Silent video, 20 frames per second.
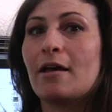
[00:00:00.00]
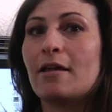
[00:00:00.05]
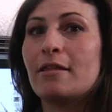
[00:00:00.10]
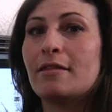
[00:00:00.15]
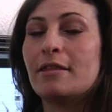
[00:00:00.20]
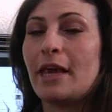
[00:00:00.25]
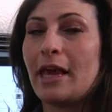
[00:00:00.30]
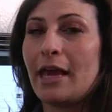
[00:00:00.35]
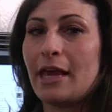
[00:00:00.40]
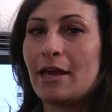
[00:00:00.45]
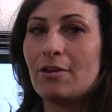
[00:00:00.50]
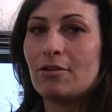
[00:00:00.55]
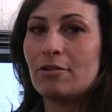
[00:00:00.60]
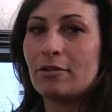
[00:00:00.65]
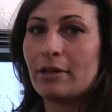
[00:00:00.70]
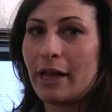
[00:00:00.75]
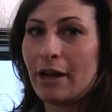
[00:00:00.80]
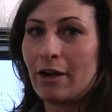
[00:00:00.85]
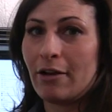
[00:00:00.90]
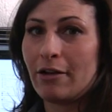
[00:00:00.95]
the
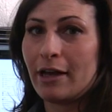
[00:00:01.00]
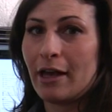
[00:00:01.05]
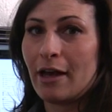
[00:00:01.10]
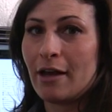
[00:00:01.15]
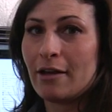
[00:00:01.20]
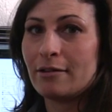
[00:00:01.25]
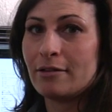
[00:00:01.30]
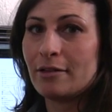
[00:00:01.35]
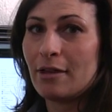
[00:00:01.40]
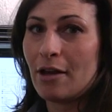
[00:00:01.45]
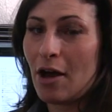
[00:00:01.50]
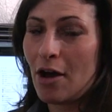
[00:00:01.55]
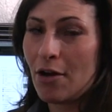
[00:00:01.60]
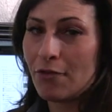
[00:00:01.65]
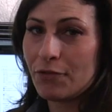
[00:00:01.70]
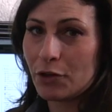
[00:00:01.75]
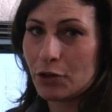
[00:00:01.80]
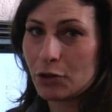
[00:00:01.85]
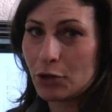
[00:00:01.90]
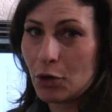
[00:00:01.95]
angle area
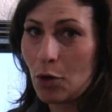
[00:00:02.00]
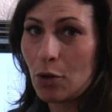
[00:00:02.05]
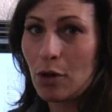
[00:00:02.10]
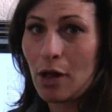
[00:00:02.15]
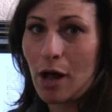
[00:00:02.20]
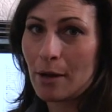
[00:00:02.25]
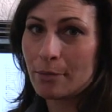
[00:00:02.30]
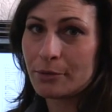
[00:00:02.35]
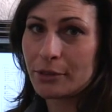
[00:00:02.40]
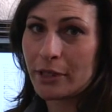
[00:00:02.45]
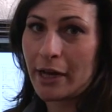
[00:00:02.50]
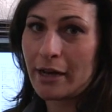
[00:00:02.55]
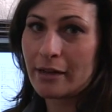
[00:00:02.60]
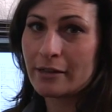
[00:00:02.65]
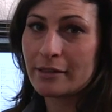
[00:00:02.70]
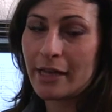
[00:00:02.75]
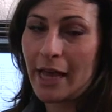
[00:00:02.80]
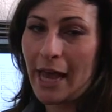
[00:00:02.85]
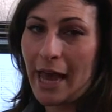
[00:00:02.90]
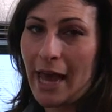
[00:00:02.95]
of your null
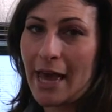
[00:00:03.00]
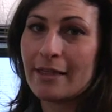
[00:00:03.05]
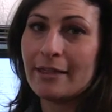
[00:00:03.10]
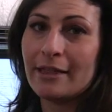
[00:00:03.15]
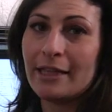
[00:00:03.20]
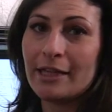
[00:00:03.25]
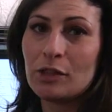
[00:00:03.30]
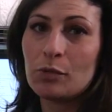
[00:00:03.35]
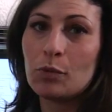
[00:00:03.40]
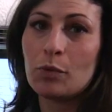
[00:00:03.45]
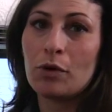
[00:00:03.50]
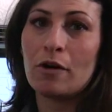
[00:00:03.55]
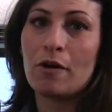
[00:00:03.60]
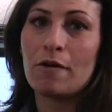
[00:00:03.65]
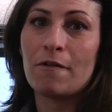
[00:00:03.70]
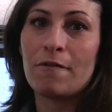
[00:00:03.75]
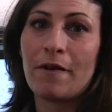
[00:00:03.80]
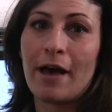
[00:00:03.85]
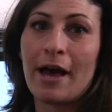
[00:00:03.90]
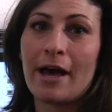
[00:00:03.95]
object, and this will
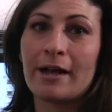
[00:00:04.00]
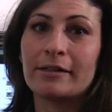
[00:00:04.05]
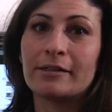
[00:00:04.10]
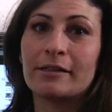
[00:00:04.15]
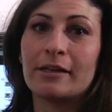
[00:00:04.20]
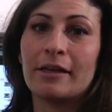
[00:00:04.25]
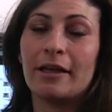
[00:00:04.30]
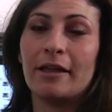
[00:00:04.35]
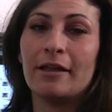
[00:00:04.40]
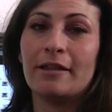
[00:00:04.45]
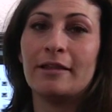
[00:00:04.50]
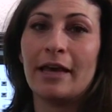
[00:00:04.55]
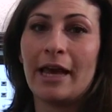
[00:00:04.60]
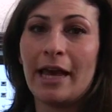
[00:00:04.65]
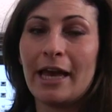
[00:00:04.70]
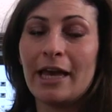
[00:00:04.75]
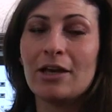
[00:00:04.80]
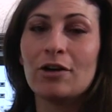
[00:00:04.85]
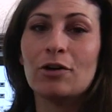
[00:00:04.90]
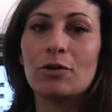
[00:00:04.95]
affect the
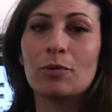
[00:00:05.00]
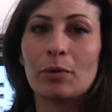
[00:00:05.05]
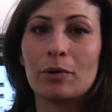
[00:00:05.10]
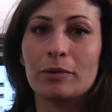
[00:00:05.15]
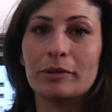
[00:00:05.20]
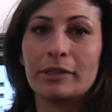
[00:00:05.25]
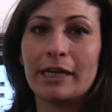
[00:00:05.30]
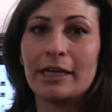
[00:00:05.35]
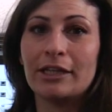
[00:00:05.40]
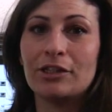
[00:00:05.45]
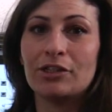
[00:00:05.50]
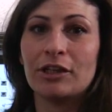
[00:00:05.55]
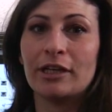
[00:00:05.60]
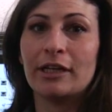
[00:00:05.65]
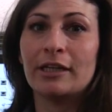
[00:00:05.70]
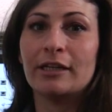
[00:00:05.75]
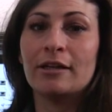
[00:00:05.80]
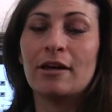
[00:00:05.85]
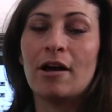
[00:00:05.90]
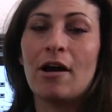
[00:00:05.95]
angle
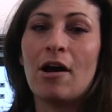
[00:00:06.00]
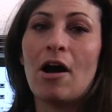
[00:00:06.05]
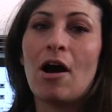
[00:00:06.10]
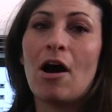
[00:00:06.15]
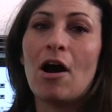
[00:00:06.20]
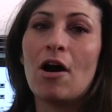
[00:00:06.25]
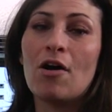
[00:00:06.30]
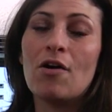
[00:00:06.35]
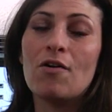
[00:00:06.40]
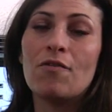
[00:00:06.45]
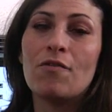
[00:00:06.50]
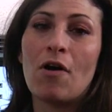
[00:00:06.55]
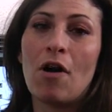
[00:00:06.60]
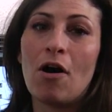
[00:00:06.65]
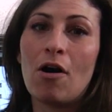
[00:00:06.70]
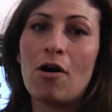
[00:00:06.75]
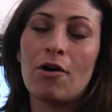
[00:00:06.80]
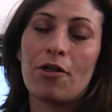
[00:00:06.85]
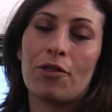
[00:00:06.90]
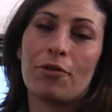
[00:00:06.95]
rotation of
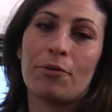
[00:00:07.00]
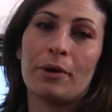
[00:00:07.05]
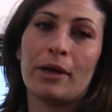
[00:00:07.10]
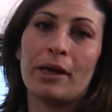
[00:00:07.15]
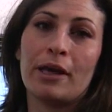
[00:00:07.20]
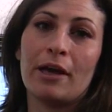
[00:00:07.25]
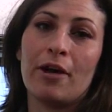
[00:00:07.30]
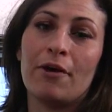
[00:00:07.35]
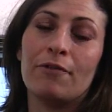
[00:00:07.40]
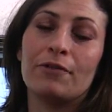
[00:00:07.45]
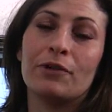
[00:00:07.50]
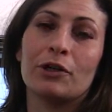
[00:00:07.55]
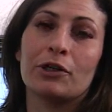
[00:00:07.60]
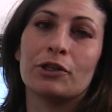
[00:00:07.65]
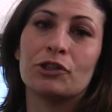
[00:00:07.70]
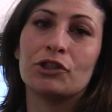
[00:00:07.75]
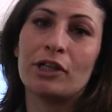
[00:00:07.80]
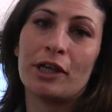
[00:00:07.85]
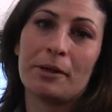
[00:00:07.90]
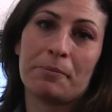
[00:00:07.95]
all three of
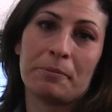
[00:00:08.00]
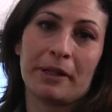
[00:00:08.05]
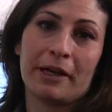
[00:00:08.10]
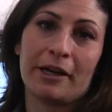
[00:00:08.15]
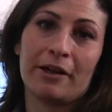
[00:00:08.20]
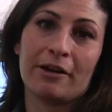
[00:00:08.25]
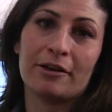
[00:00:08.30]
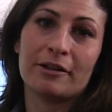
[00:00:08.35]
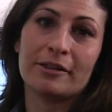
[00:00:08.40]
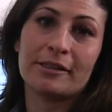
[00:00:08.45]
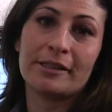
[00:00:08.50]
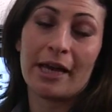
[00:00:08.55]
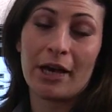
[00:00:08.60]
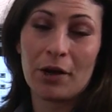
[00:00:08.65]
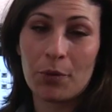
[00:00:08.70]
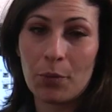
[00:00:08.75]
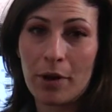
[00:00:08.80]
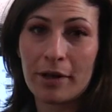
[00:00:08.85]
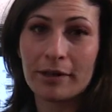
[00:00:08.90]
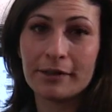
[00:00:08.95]
your shape layers
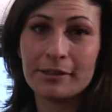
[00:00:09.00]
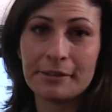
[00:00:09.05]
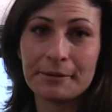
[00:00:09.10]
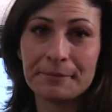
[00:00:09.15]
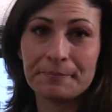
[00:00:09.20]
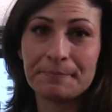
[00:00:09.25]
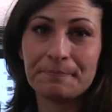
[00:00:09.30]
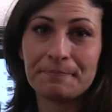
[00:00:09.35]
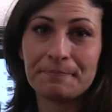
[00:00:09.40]
at once.